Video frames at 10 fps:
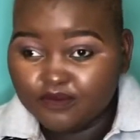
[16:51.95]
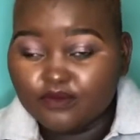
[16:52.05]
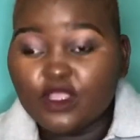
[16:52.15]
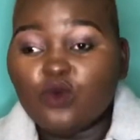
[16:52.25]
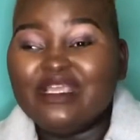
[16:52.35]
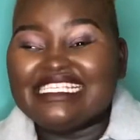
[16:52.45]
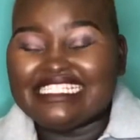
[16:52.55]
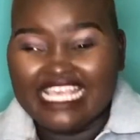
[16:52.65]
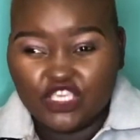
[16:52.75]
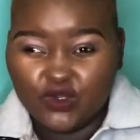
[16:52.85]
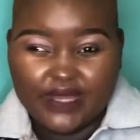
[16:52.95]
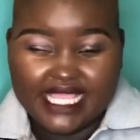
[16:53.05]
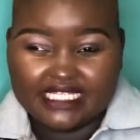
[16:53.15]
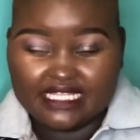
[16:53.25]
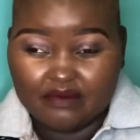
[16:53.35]
We circulate
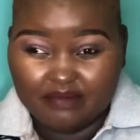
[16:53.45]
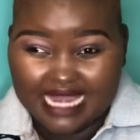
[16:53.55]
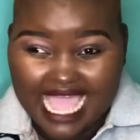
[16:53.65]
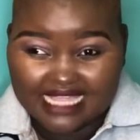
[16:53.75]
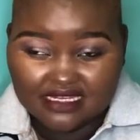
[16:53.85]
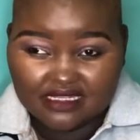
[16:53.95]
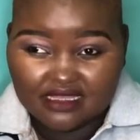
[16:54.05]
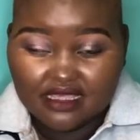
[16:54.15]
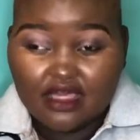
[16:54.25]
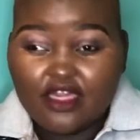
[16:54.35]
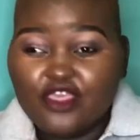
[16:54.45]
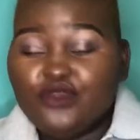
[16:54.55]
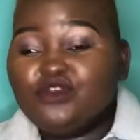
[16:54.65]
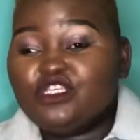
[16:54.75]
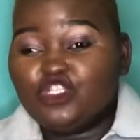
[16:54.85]
the blood
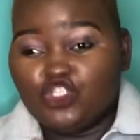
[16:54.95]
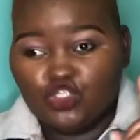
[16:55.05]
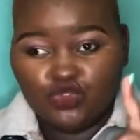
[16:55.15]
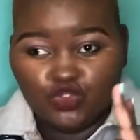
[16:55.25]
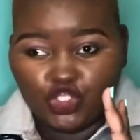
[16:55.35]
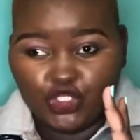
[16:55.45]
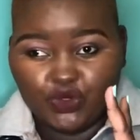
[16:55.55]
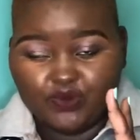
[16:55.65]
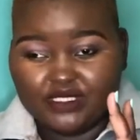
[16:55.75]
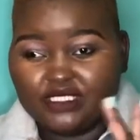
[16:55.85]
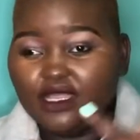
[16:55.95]
using two tubes.